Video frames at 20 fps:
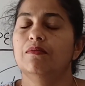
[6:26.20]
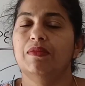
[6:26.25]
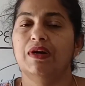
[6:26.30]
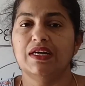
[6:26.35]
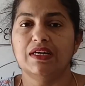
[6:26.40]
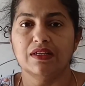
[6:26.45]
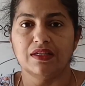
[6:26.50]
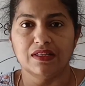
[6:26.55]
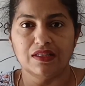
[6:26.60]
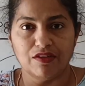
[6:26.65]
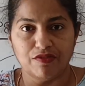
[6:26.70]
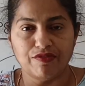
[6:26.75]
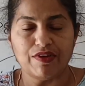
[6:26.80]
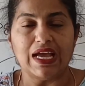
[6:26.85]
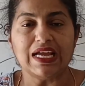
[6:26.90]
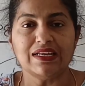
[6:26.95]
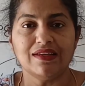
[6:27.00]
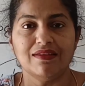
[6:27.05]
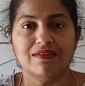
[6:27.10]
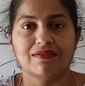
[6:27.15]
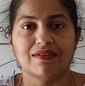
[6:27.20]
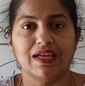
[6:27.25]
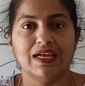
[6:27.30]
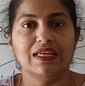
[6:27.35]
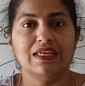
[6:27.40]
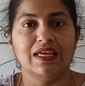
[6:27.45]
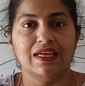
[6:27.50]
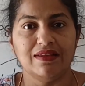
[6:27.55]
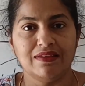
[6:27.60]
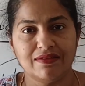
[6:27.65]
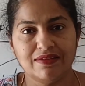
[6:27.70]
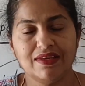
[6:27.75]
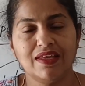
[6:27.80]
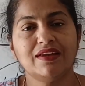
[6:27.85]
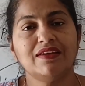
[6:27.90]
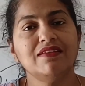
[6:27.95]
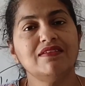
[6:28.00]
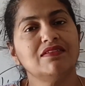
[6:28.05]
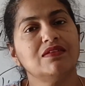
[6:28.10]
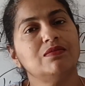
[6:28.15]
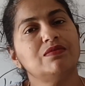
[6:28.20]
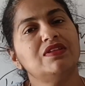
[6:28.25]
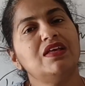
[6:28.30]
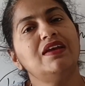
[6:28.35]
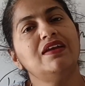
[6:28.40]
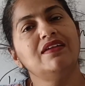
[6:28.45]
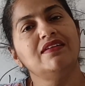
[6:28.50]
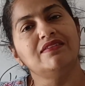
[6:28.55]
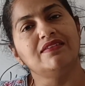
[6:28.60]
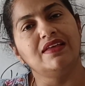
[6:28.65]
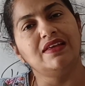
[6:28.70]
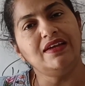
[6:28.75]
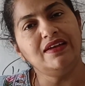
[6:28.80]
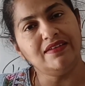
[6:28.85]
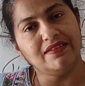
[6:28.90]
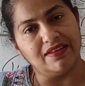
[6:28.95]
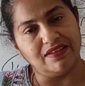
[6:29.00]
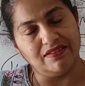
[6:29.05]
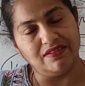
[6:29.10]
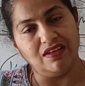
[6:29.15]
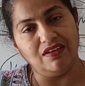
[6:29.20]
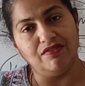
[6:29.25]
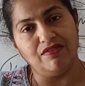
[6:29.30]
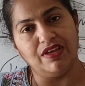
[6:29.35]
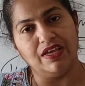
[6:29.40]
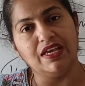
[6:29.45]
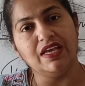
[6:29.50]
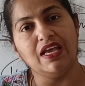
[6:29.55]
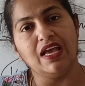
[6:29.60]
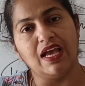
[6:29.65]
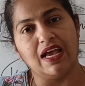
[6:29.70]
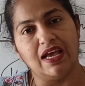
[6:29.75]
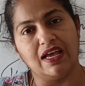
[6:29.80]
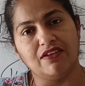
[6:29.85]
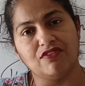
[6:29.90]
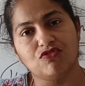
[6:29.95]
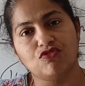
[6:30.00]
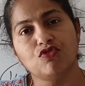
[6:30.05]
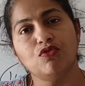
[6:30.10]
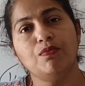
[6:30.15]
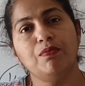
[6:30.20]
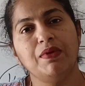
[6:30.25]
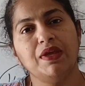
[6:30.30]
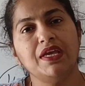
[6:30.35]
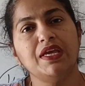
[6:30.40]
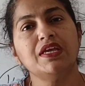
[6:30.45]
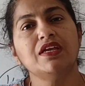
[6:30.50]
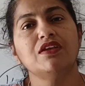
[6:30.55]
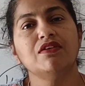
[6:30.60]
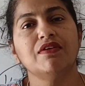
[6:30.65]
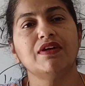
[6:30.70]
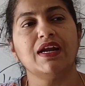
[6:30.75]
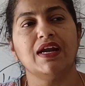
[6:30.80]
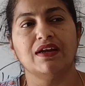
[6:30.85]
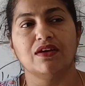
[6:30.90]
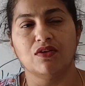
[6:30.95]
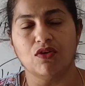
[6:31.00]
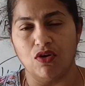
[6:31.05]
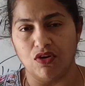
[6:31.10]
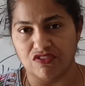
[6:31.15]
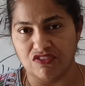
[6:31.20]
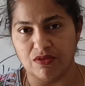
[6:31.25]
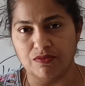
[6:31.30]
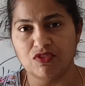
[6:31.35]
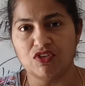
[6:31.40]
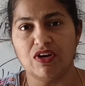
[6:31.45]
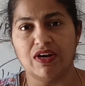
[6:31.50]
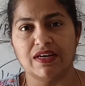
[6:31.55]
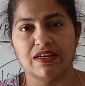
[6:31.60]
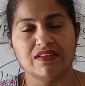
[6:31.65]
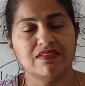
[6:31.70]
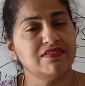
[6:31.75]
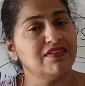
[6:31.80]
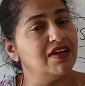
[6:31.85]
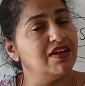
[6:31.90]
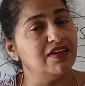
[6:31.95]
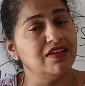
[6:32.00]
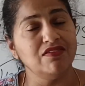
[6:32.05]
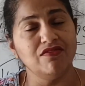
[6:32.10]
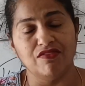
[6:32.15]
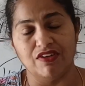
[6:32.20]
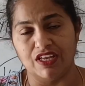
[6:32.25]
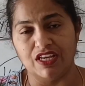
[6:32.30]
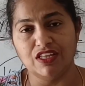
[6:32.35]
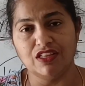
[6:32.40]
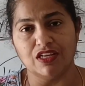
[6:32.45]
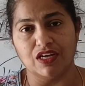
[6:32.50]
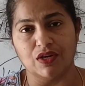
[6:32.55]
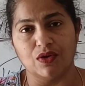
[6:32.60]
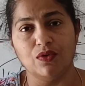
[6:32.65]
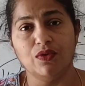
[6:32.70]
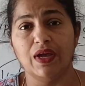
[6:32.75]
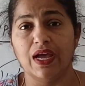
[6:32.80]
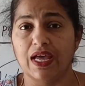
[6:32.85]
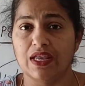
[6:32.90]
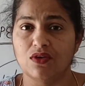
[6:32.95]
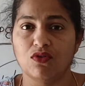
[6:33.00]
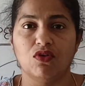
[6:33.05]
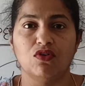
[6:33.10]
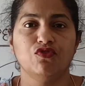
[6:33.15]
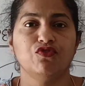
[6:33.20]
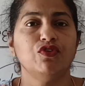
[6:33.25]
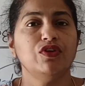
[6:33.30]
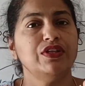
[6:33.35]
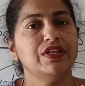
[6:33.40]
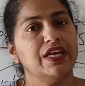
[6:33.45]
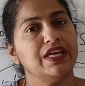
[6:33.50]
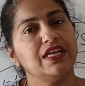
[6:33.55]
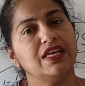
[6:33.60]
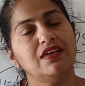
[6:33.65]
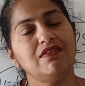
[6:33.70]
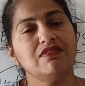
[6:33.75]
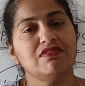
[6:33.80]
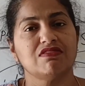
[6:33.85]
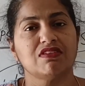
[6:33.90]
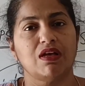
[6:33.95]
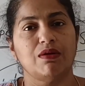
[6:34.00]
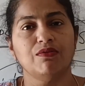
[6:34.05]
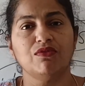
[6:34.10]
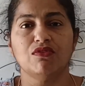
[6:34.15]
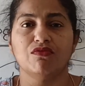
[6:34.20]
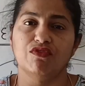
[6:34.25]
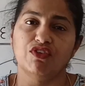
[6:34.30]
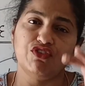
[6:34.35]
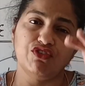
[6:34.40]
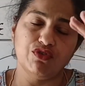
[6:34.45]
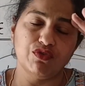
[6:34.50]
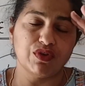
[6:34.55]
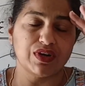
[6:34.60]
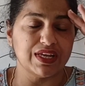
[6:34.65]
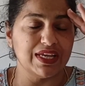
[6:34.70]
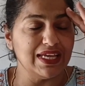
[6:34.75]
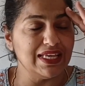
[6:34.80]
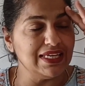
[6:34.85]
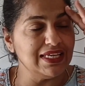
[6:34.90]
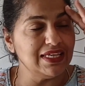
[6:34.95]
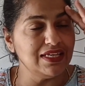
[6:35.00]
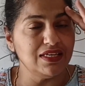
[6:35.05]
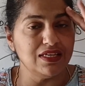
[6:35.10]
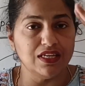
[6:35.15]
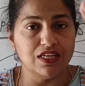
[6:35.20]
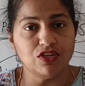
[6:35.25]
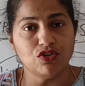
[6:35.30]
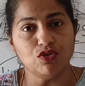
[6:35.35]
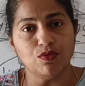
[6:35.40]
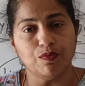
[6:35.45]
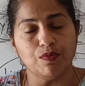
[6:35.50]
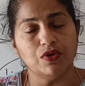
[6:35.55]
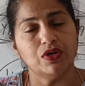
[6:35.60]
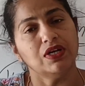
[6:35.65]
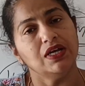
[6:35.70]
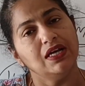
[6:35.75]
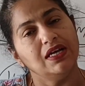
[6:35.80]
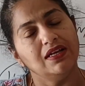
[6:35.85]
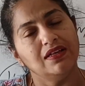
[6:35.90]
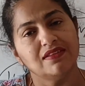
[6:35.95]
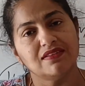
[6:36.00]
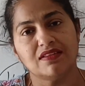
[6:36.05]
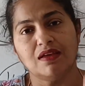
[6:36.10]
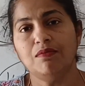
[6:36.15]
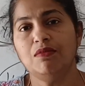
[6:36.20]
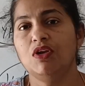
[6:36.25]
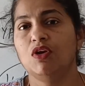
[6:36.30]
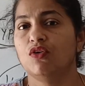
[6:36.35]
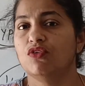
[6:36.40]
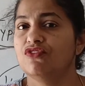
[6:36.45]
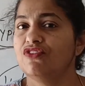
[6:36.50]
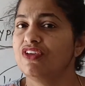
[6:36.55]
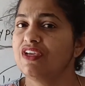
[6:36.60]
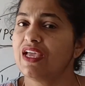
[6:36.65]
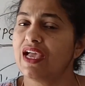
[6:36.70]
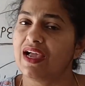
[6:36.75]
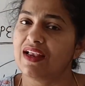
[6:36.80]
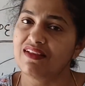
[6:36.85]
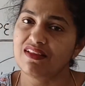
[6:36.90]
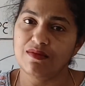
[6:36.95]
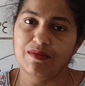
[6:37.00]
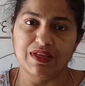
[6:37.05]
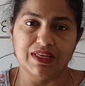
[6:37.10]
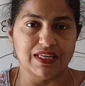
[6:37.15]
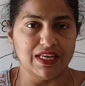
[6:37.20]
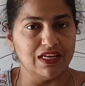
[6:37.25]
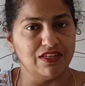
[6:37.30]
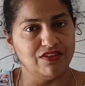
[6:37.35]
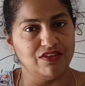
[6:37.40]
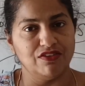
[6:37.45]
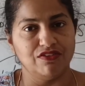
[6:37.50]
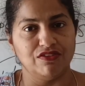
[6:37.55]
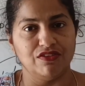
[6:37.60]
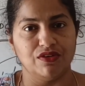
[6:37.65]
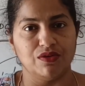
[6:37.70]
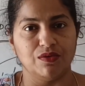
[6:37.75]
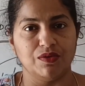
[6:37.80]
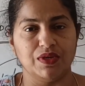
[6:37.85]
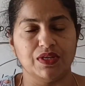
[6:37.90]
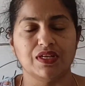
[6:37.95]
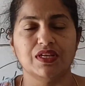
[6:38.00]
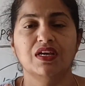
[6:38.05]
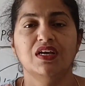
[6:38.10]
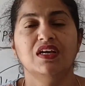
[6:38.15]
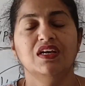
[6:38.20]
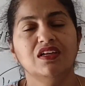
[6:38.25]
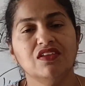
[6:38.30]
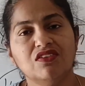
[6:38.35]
But the fact is that NCERT sums are designed in such a way as to make your conceptual understanding very thorough, and also they give sums which you really need to put some logic and some intelligence into it.